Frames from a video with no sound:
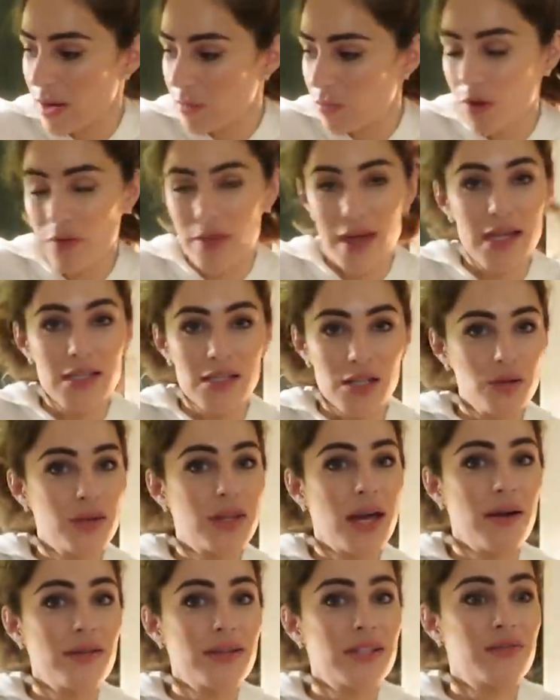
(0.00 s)
What they do
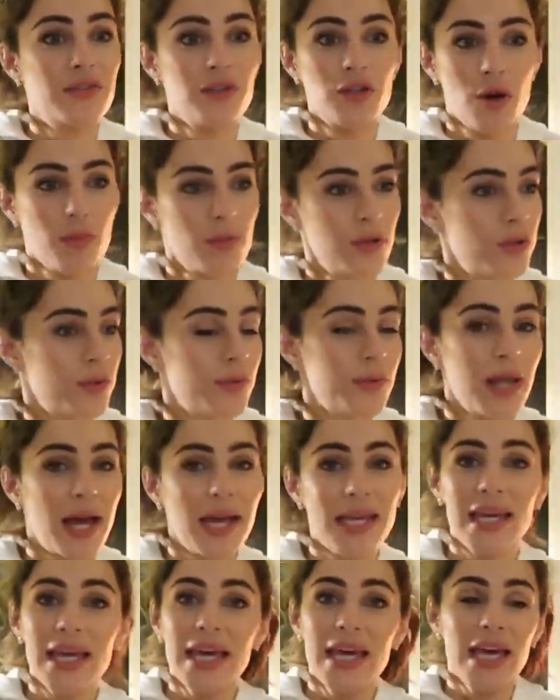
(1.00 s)
there is phenomenal.
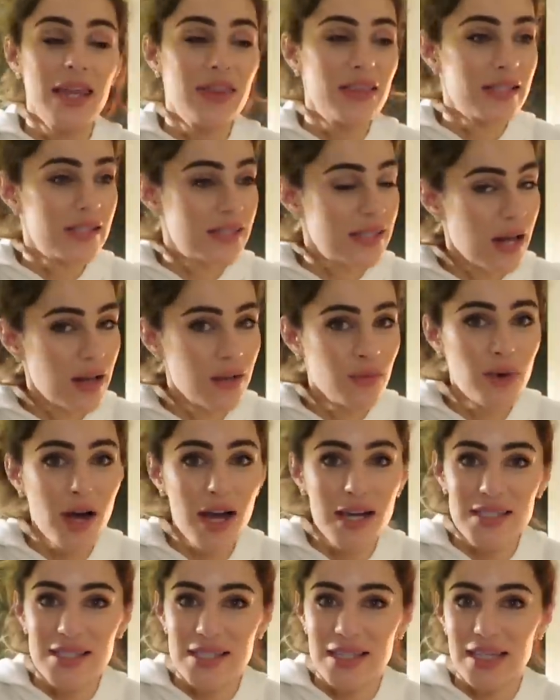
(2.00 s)
Like, the son
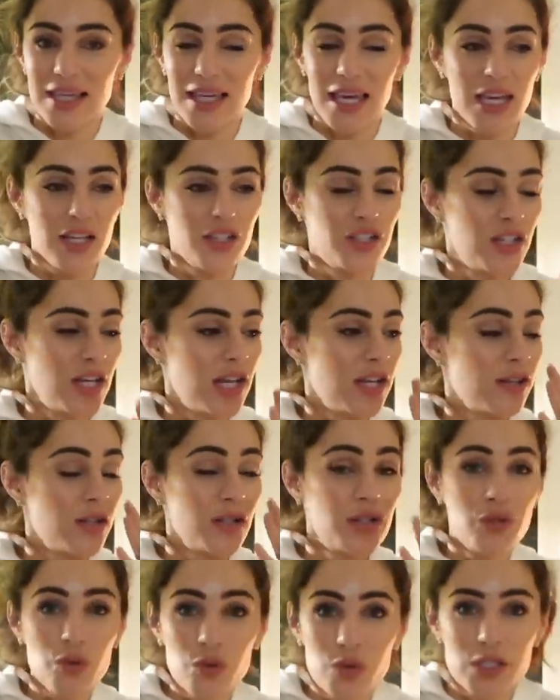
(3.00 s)
works in the kitchen,
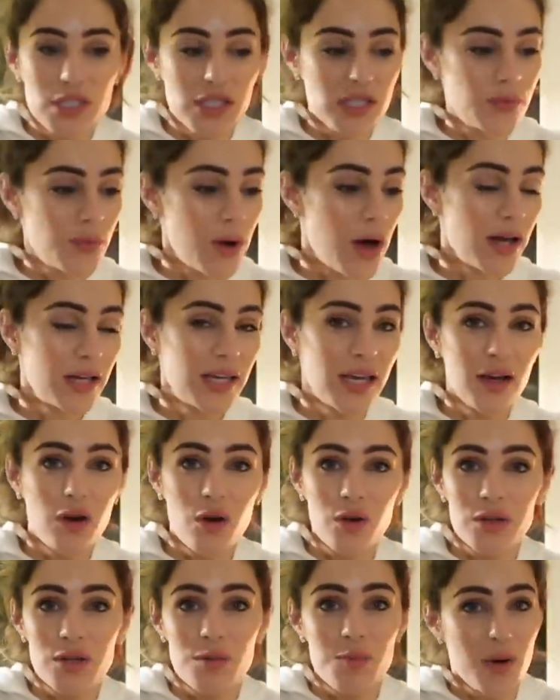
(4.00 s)
the daughter's working
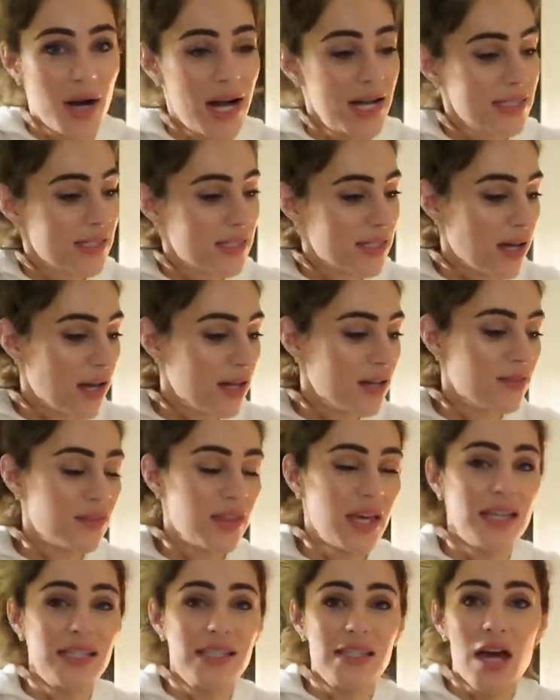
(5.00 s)
on the brand side of
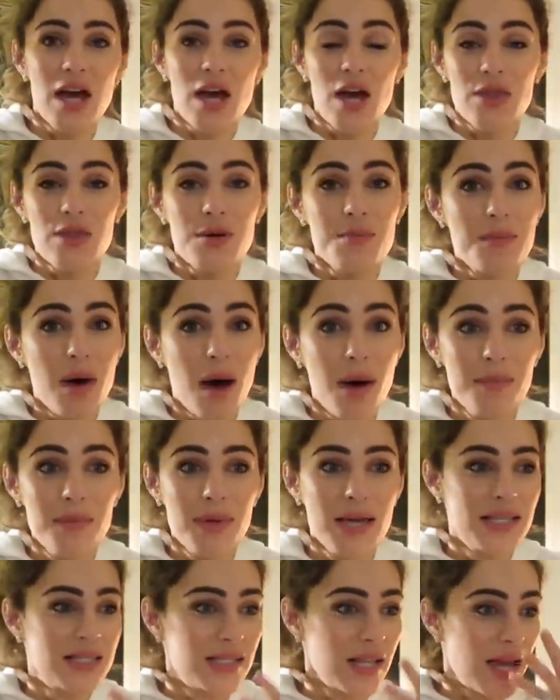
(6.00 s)
things, the mum
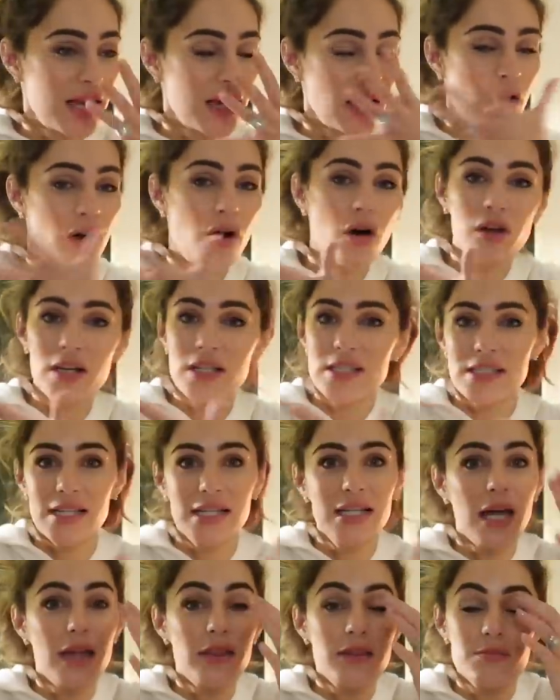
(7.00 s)
is like,
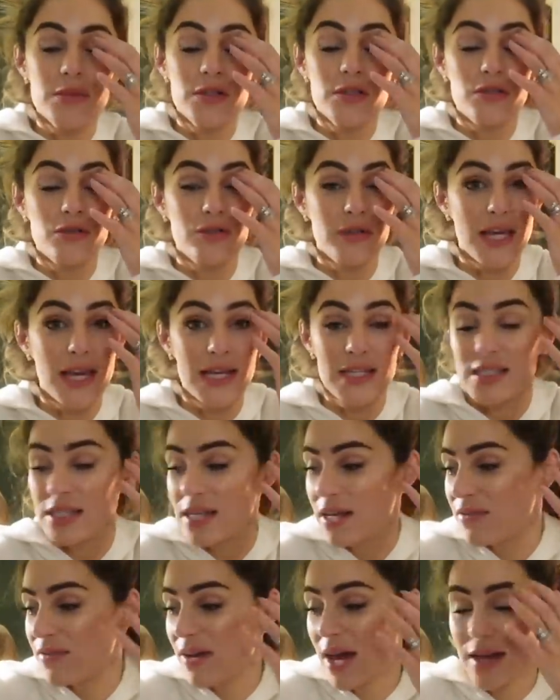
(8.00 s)
honestly, like the most
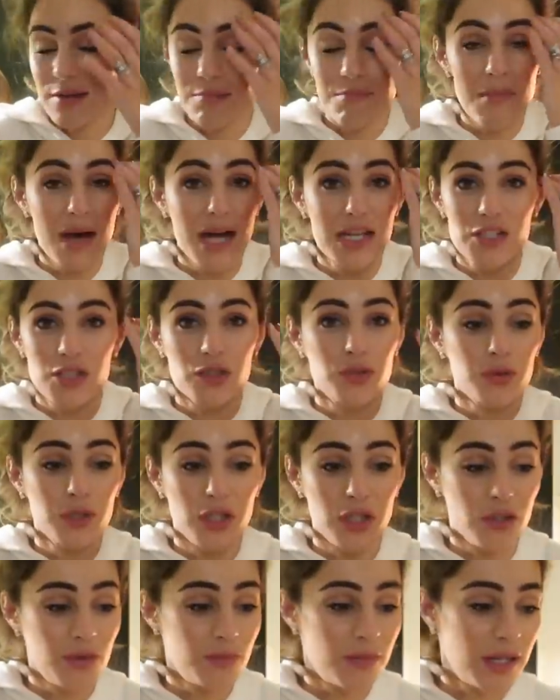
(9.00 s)
creative and magical
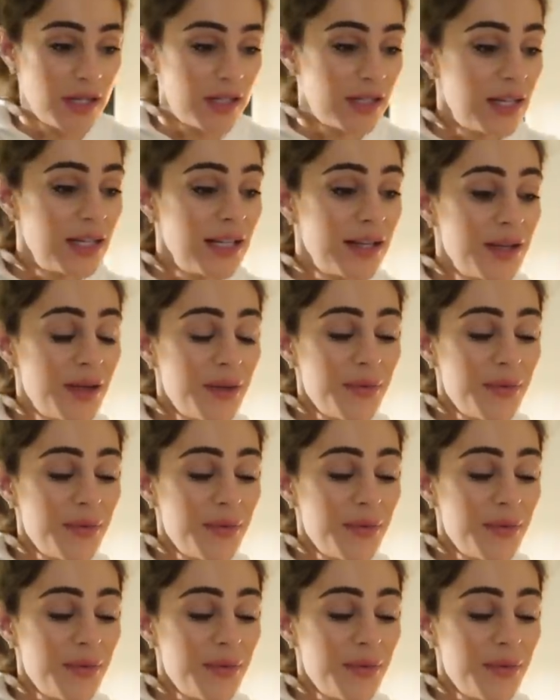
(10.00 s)
human,